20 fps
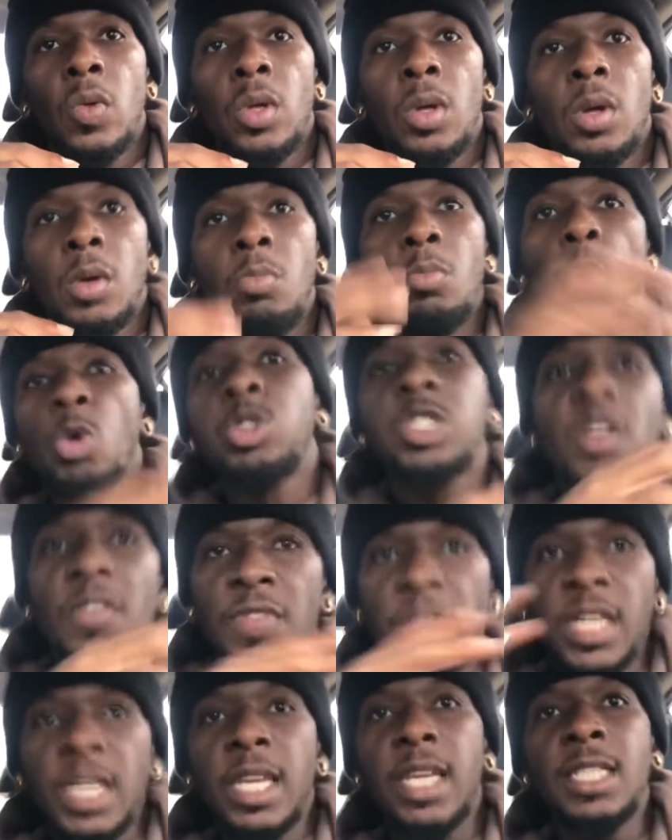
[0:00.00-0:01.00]
most of
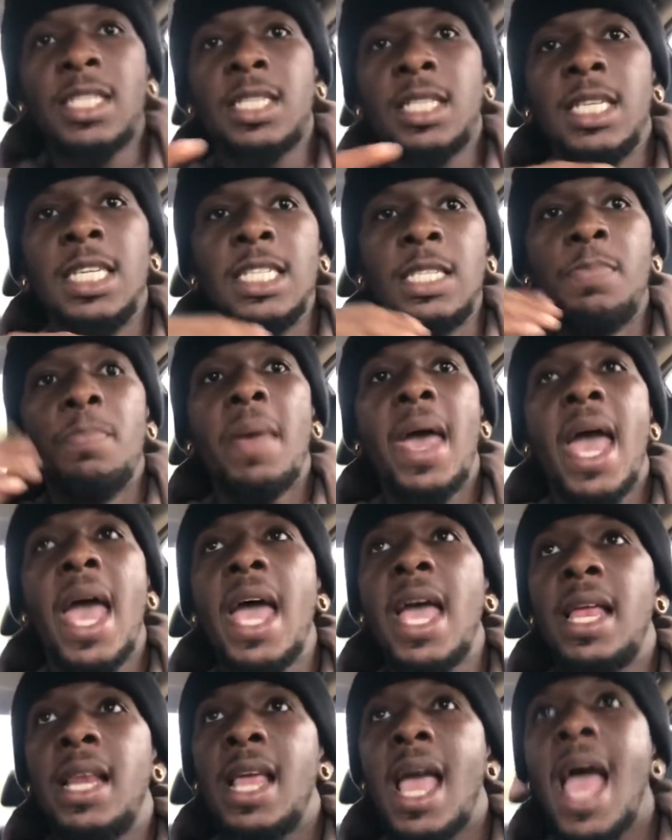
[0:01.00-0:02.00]
the niggas is
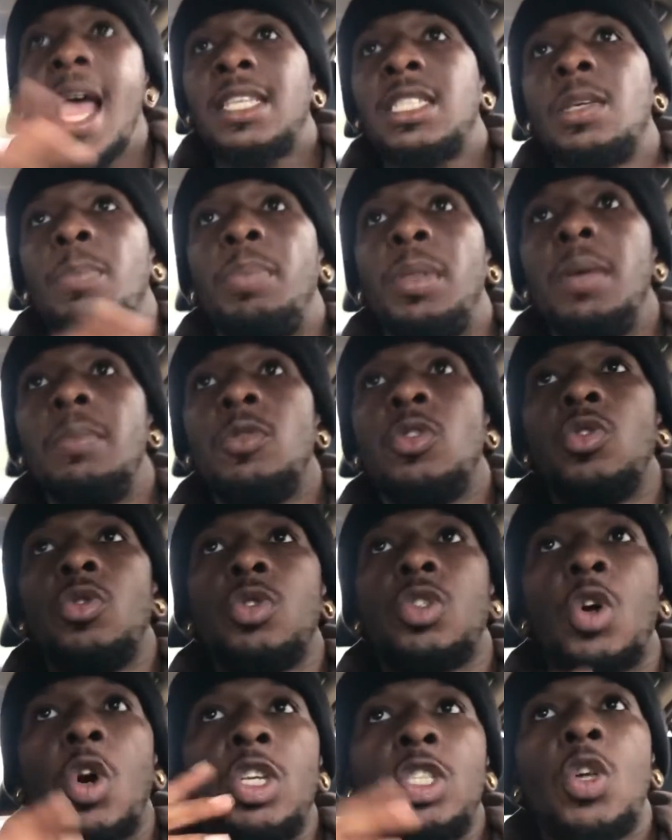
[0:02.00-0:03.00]
mad at
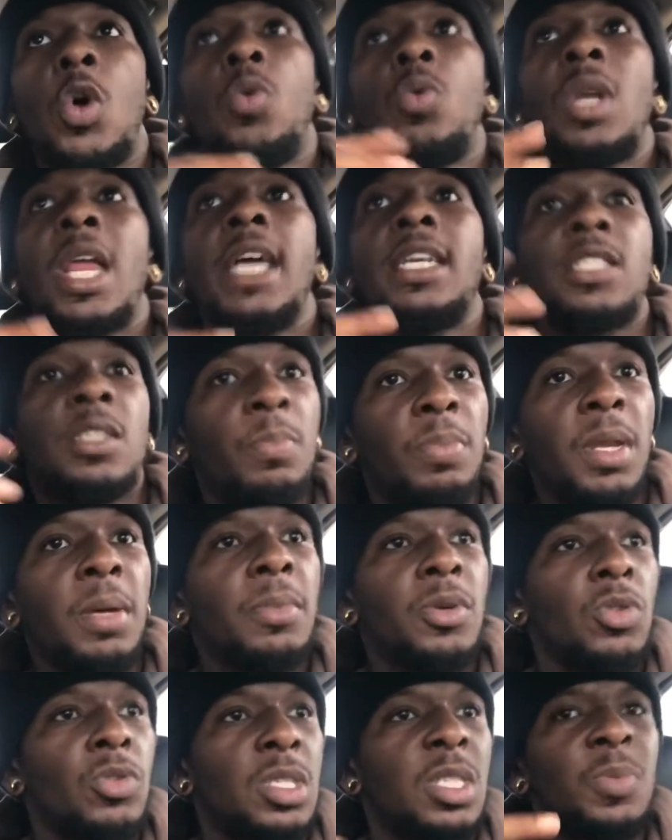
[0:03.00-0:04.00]
subliminals or don't like
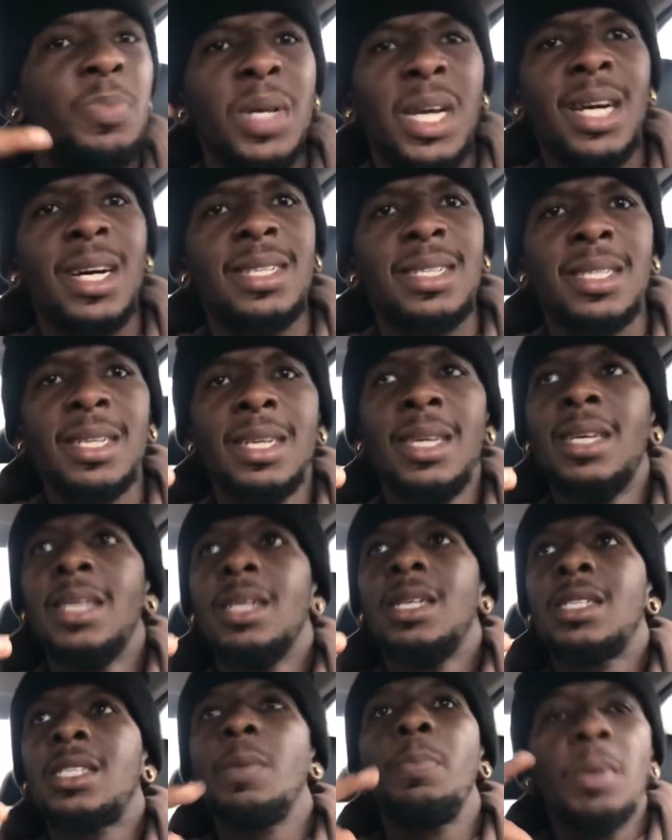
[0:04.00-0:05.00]
subliminals is because
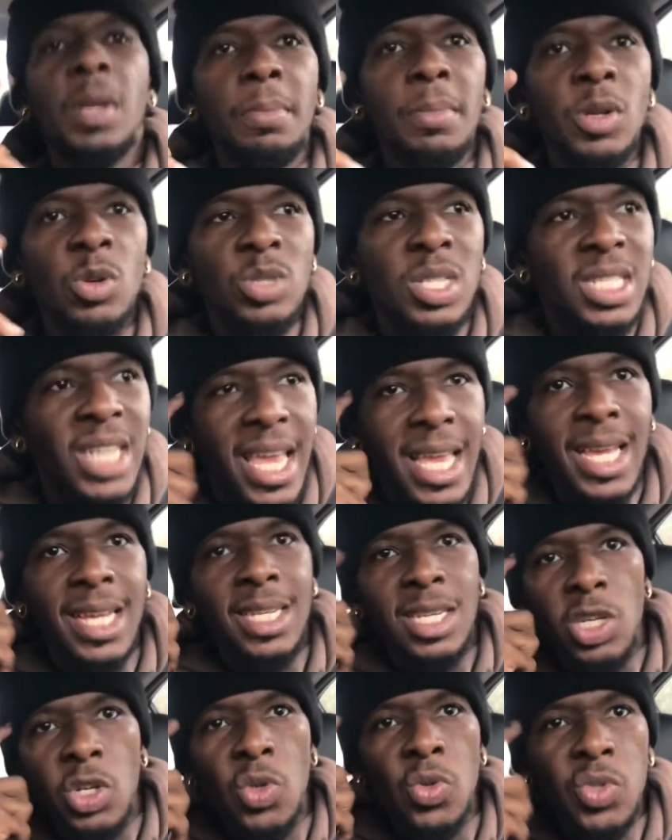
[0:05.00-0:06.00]
subliminals take a
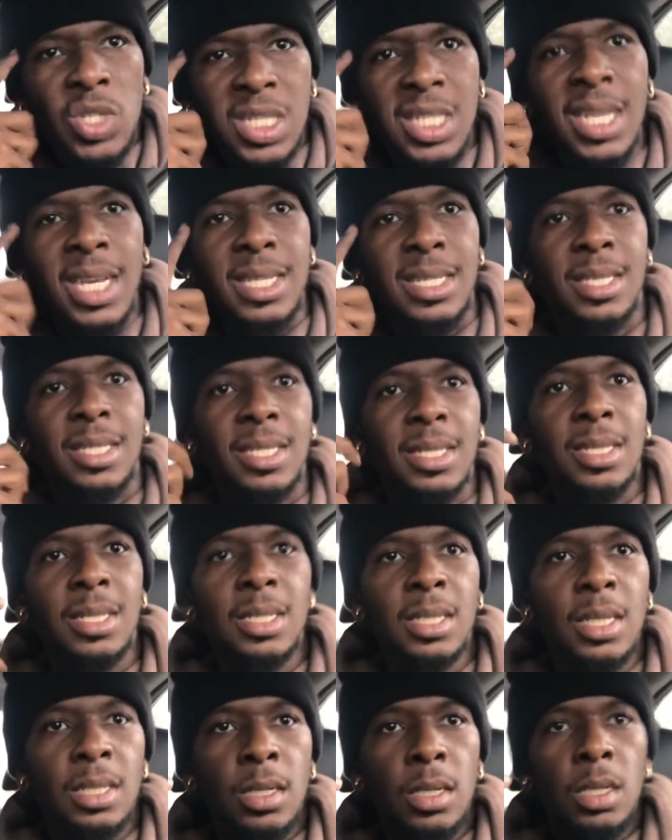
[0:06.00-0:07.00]
little sense.
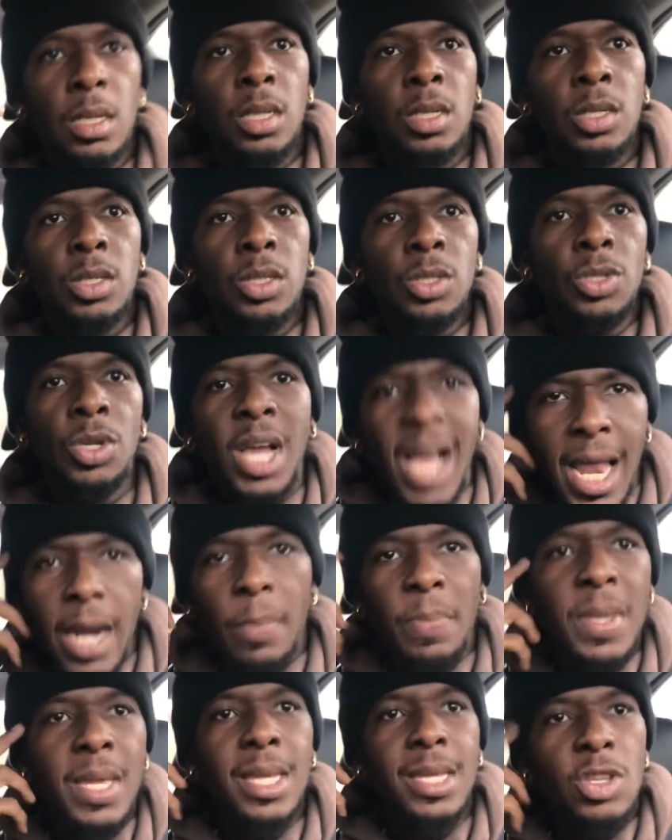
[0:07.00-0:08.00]
You gotta
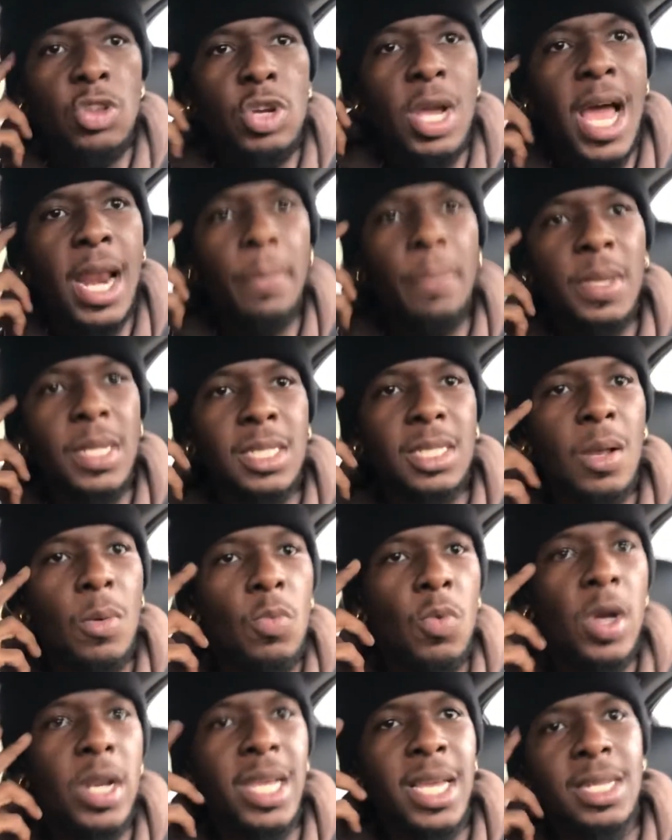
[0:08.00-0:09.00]
be you gotta be
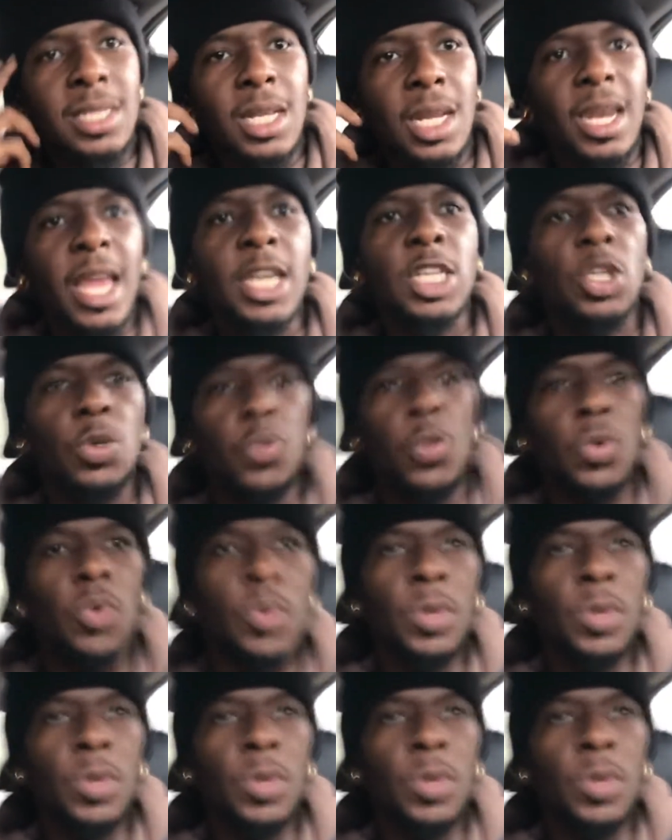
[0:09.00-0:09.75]
somewhat intellectual